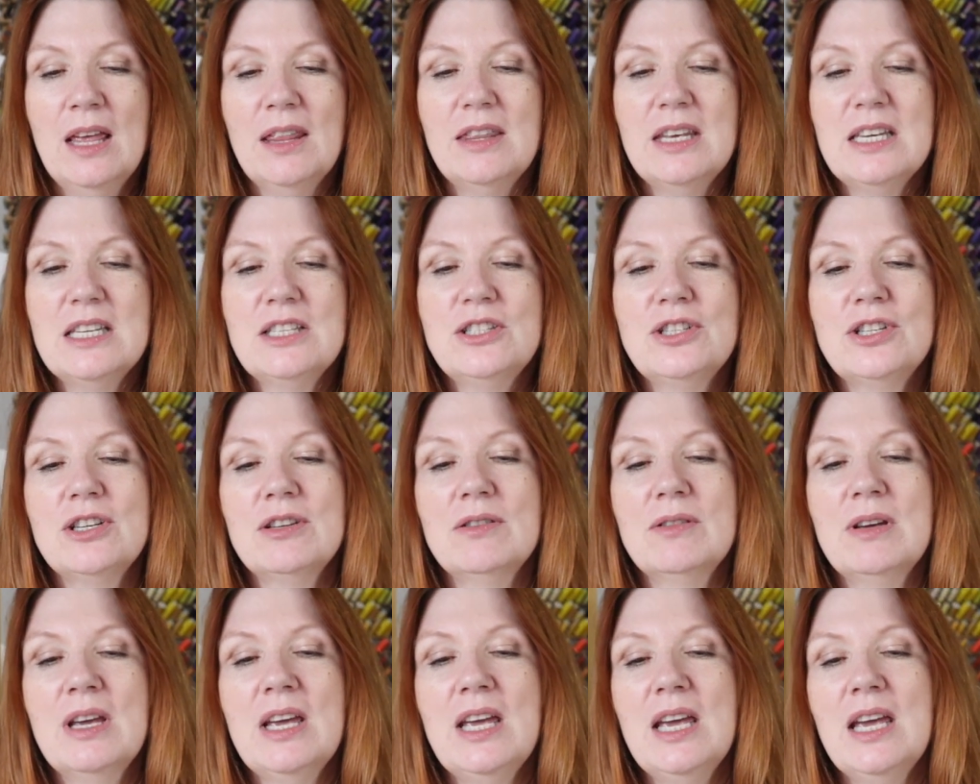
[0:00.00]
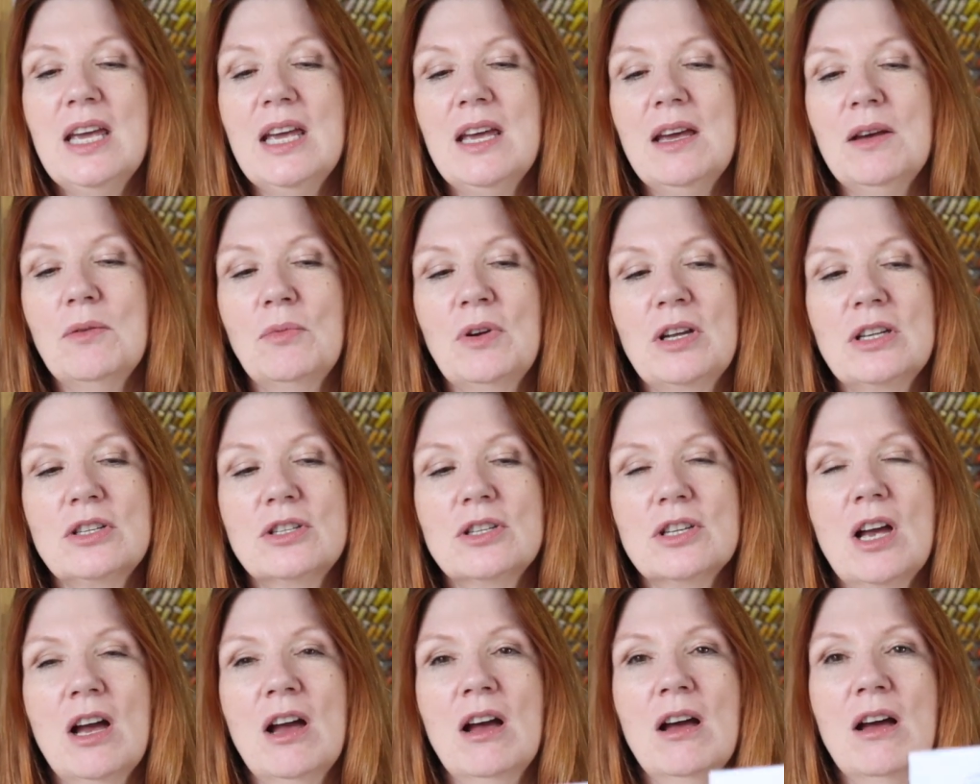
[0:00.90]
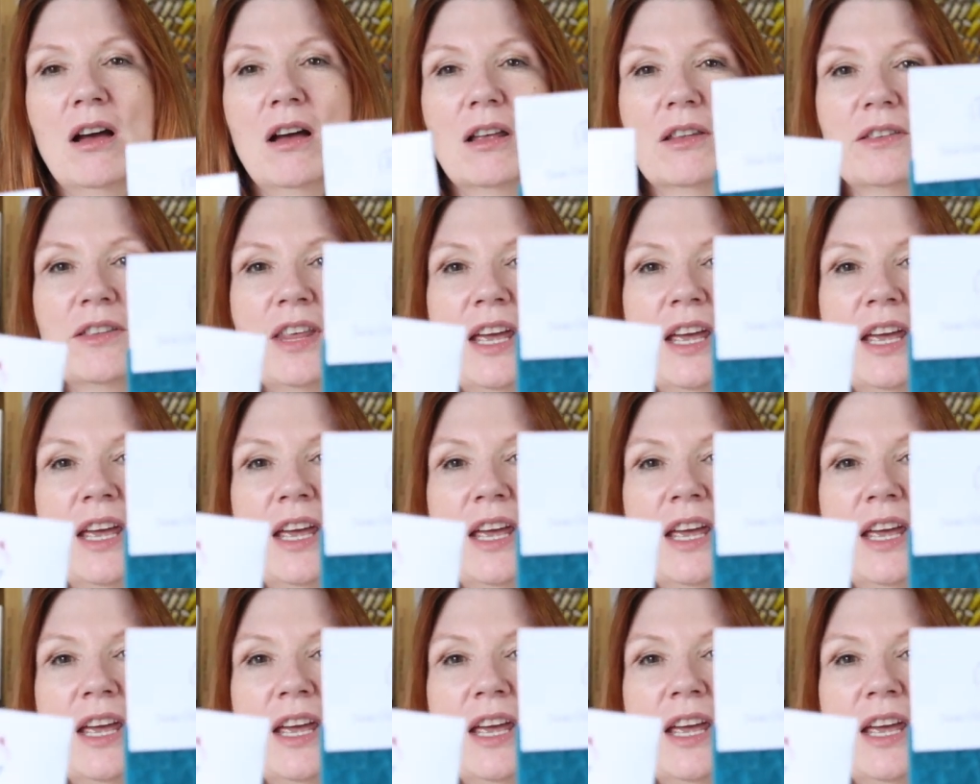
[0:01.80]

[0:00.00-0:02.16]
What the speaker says: these two here, which are